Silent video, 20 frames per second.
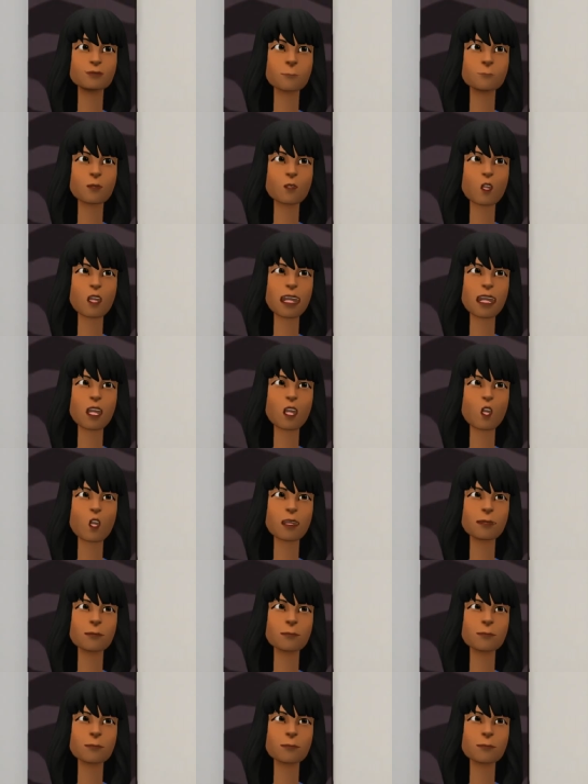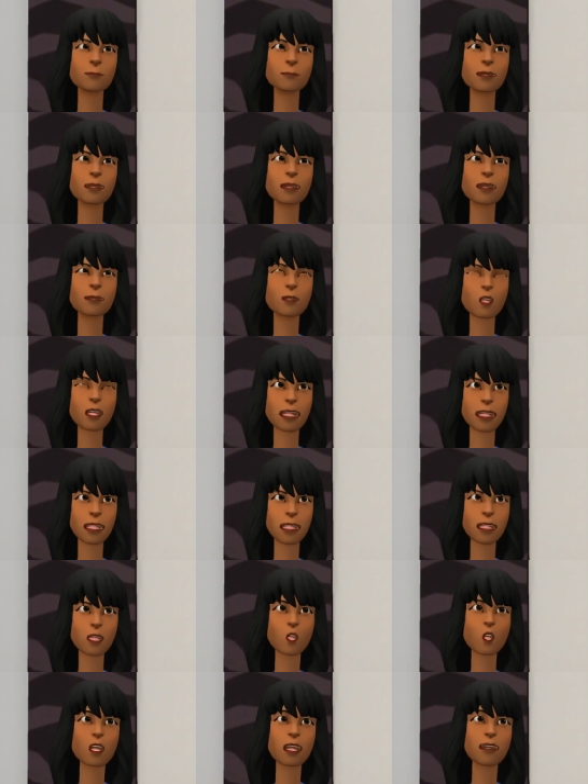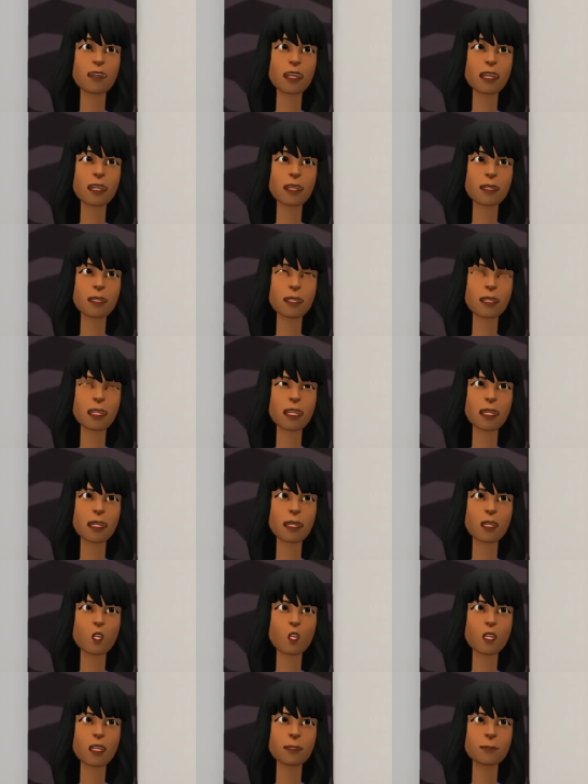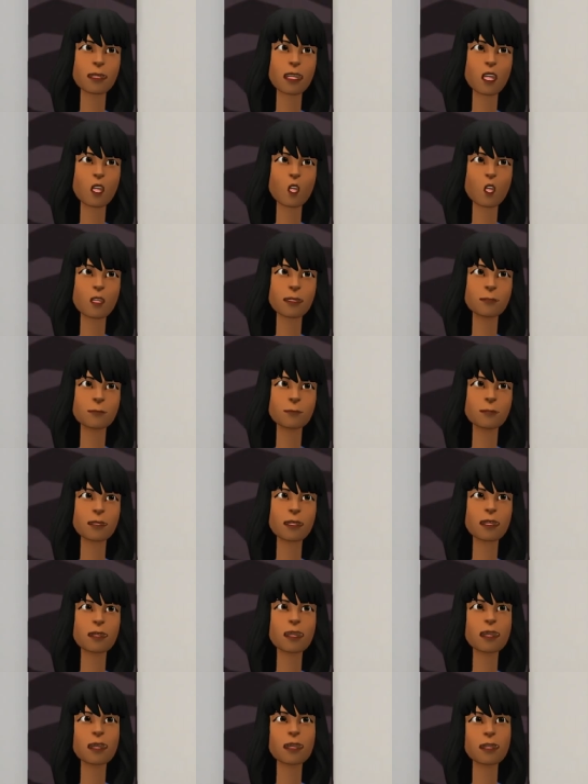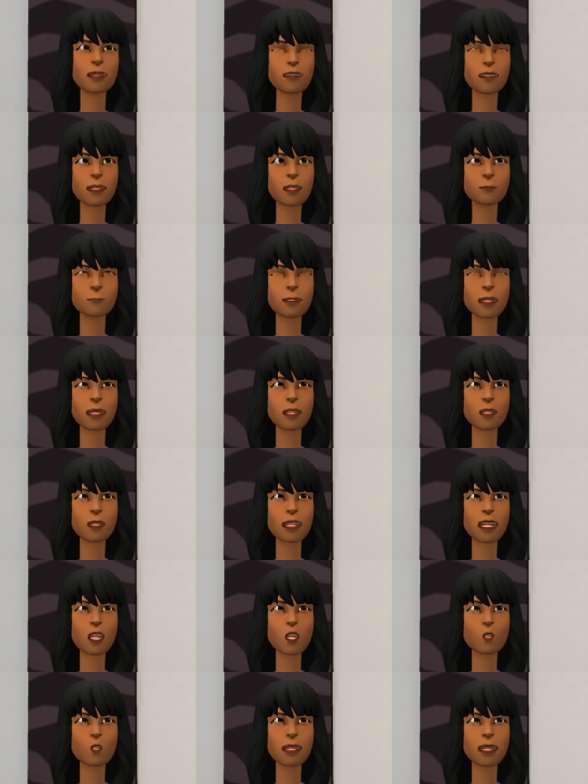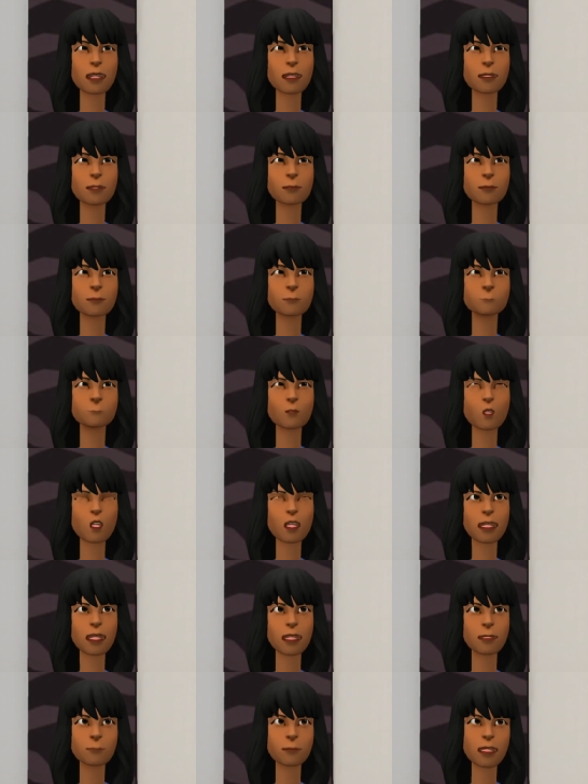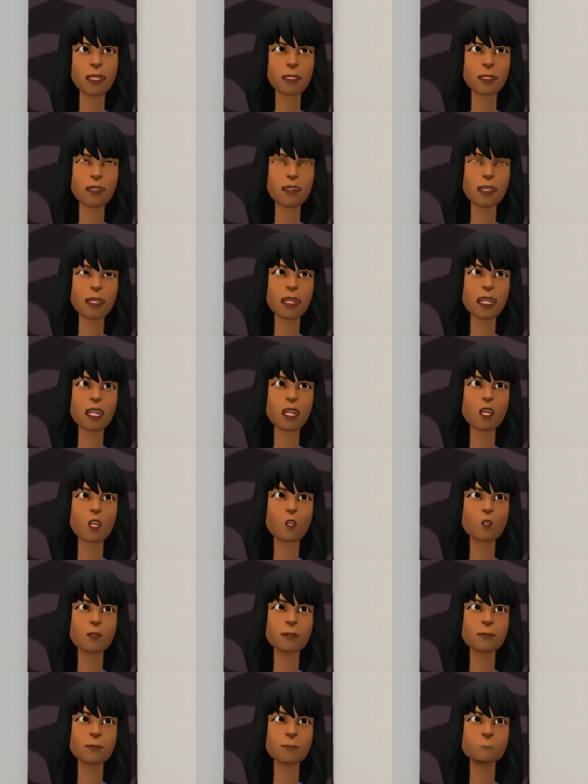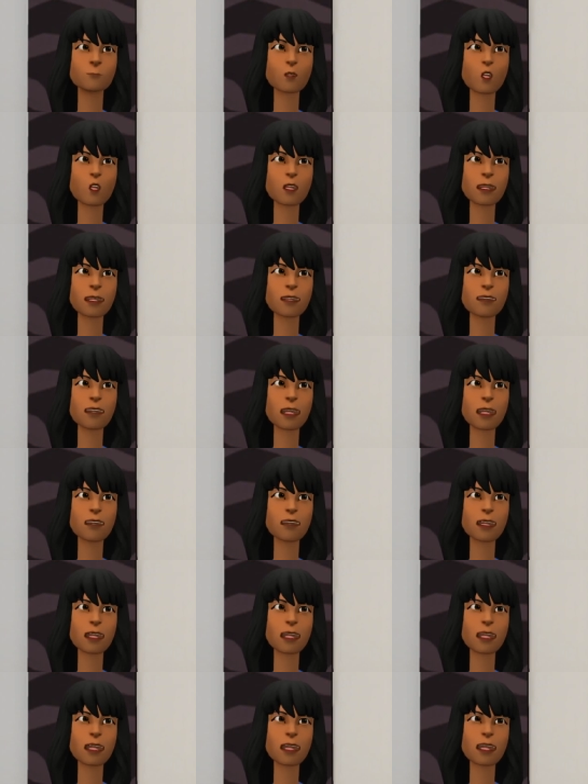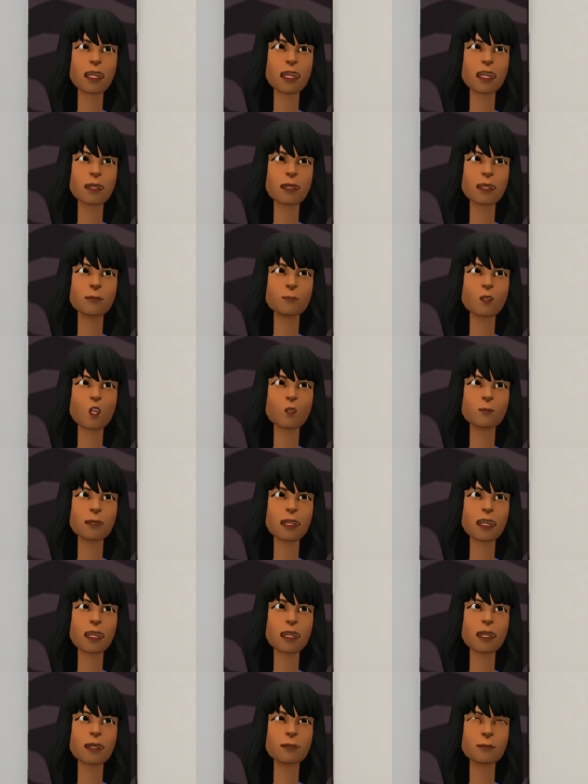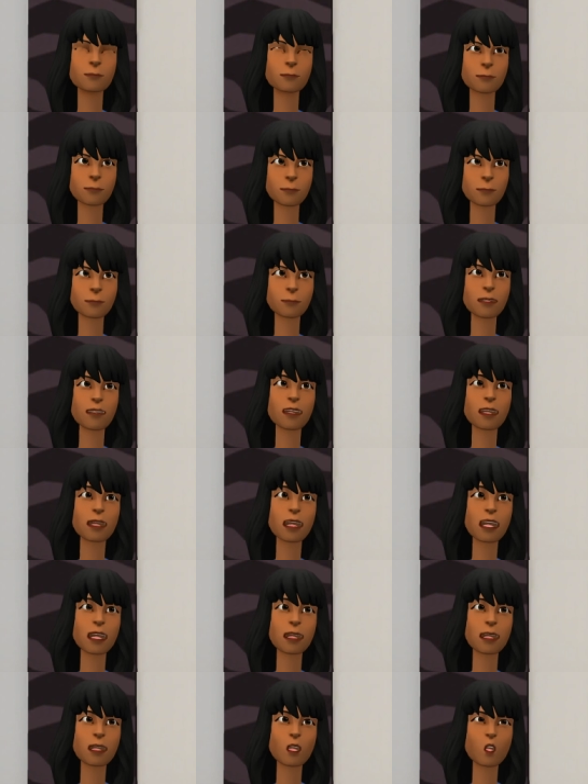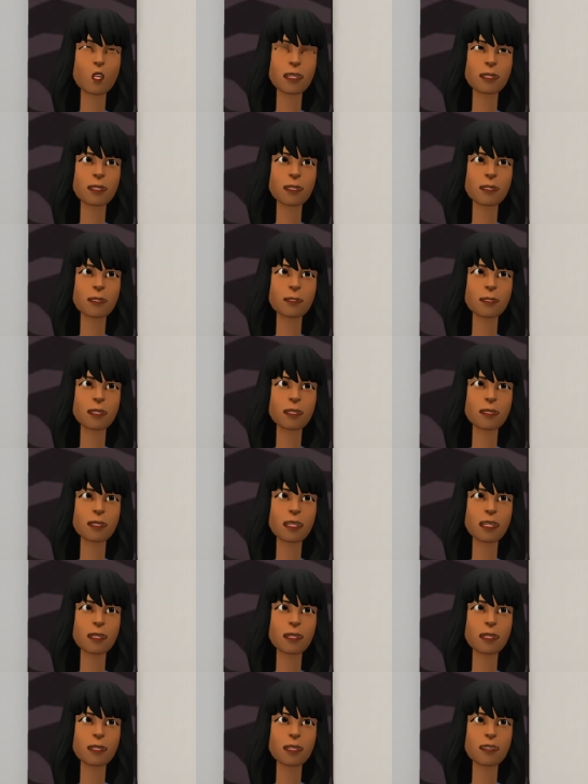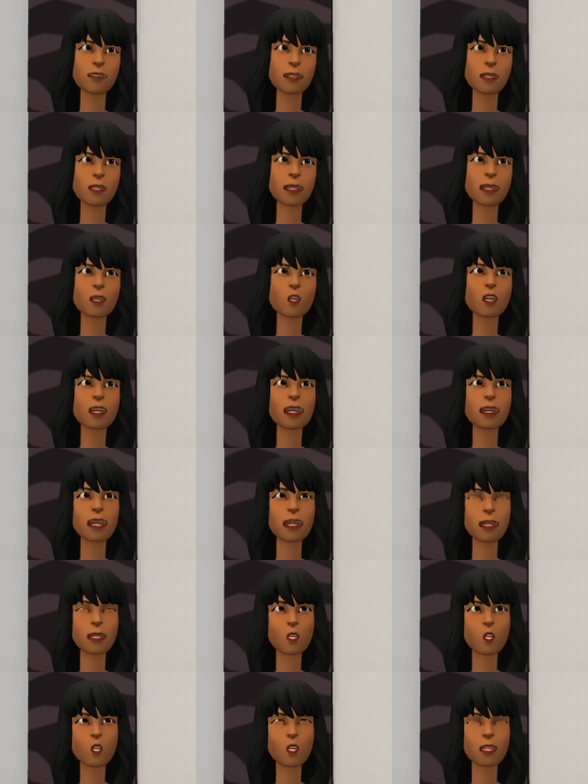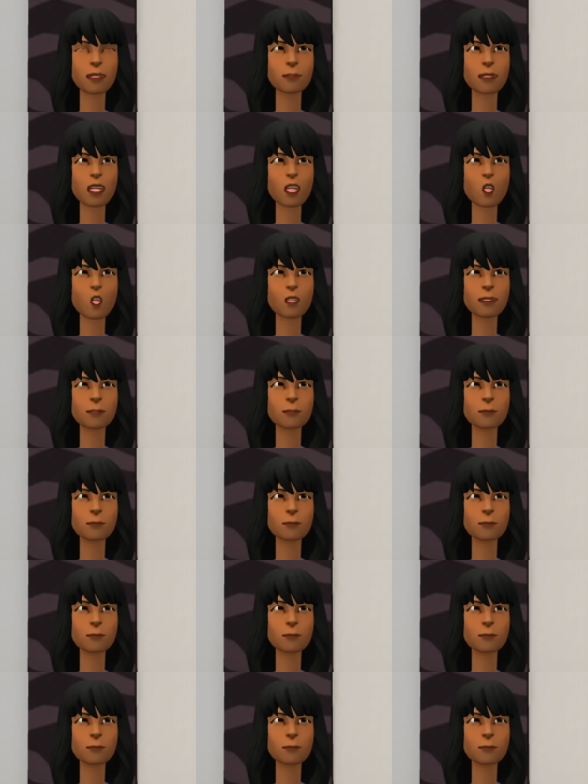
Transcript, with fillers: Oh wow! That's what the law of attraction is all about, lusting after bigger houses, more expensive cars, more lavish vacations and more money. Everything your eyes can lust after is what it is all about.